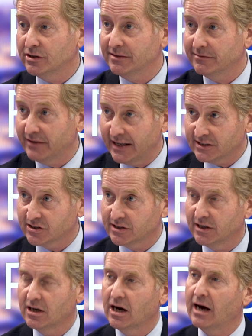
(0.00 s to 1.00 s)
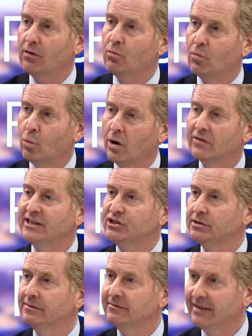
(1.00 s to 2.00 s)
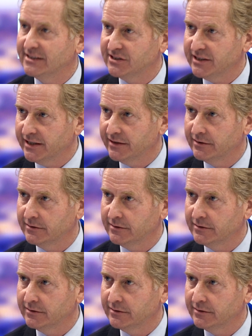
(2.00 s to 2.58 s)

invest and what they should invest in.